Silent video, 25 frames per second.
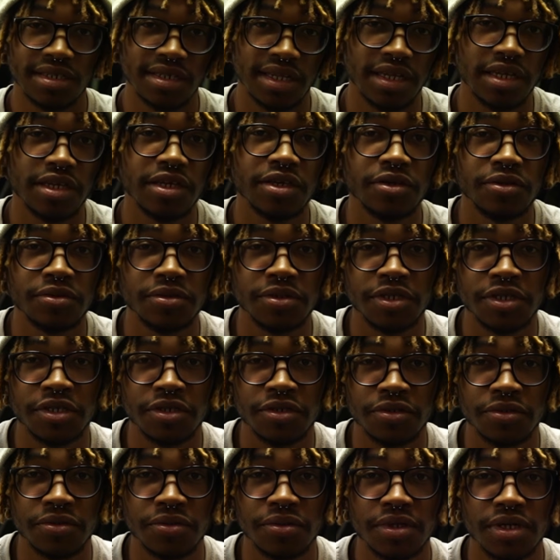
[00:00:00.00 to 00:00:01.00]
that you
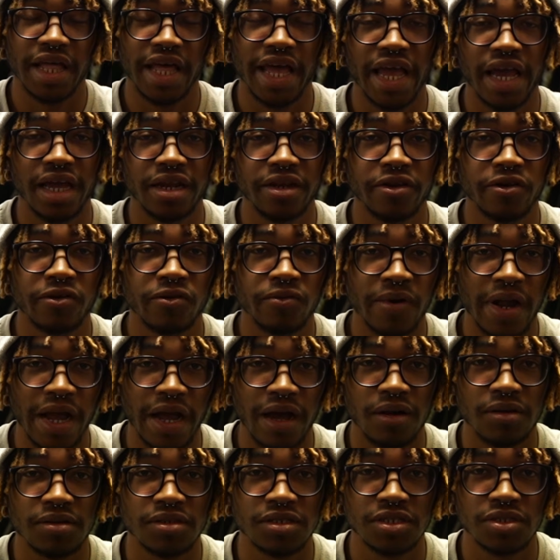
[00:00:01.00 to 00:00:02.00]
do plan your
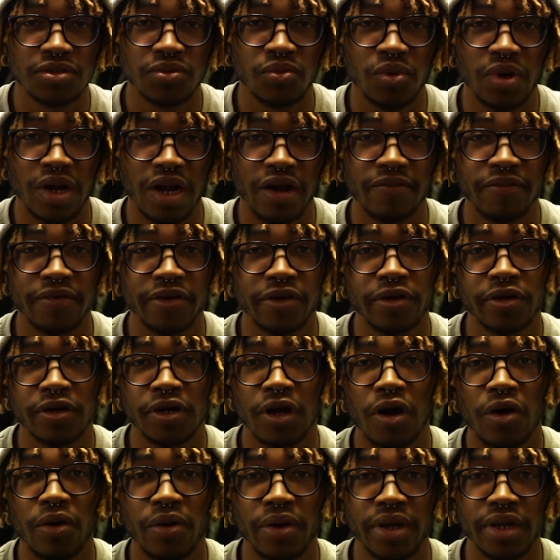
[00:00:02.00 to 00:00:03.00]
routes wherever you're
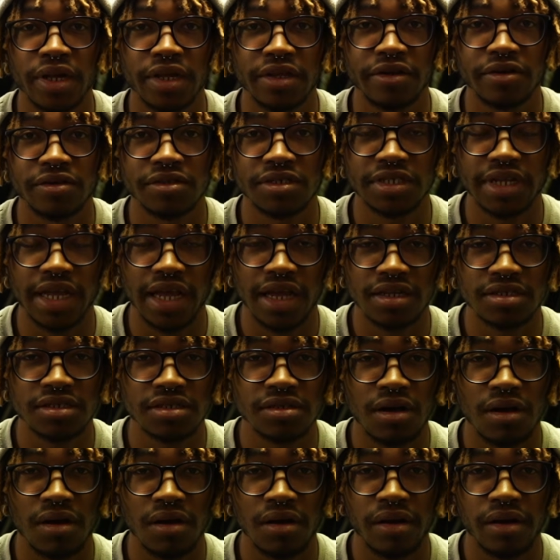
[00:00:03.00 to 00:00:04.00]
going in your stance
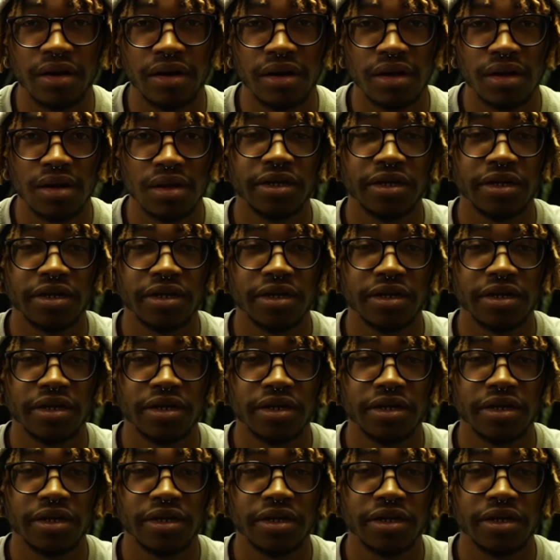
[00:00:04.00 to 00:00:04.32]
car.